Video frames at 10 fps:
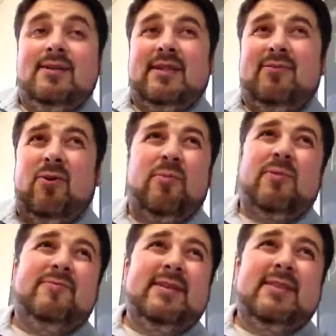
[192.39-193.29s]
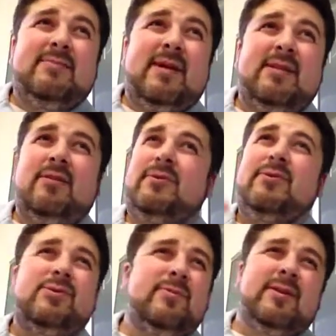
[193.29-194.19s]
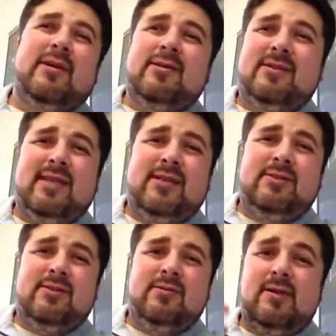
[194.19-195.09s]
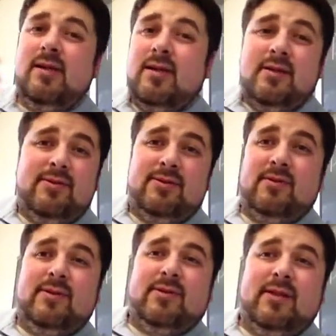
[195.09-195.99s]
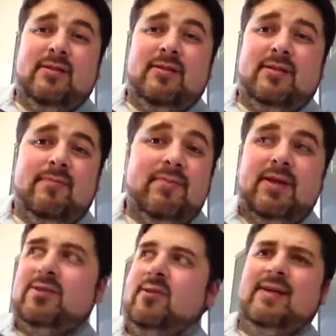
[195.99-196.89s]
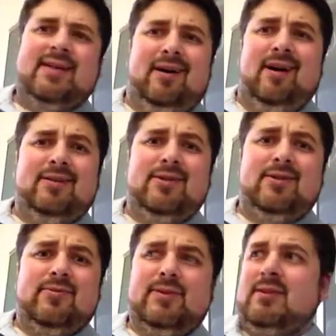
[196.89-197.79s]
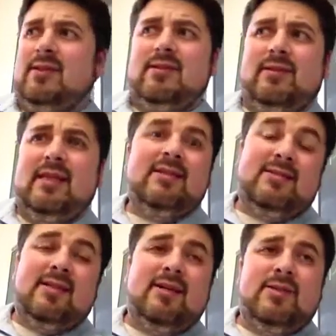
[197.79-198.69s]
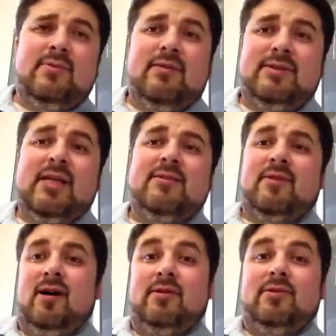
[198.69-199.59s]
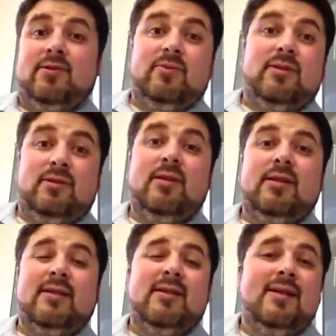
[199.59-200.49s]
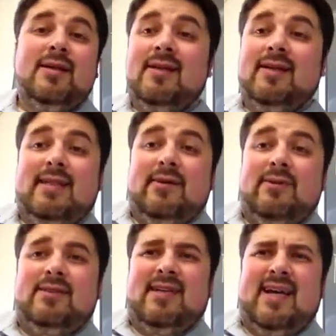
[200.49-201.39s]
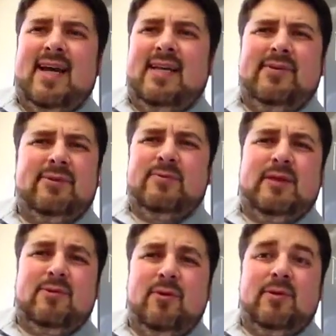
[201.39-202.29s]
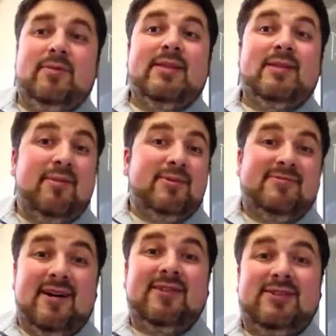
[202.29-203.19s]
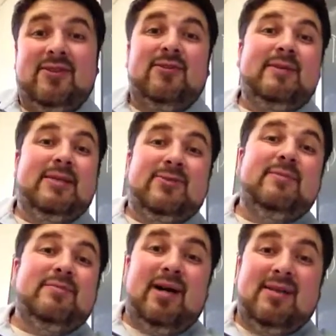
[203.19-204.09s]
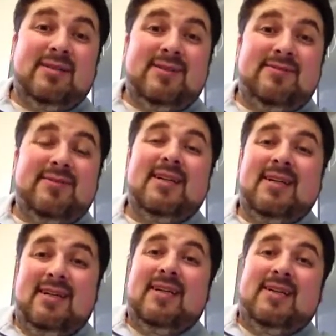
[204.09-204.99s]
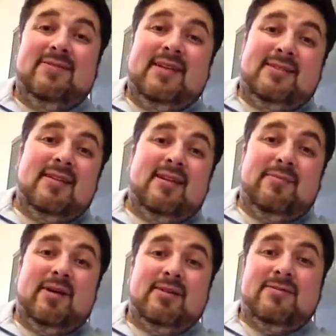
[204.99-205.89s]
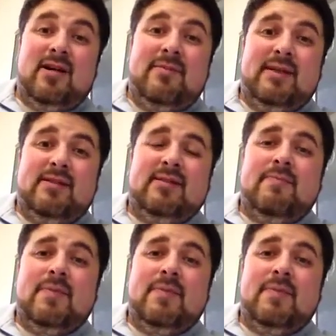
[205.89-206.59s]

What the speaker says: have horrible feelings about them. You assume they're out to get you. You assume they're critical. So if like an onlooker they did studies where objective onlookers would look and they would say, hey, they were just being normal, but the couples found each other to be extremely positive if they said a lot of positive comments.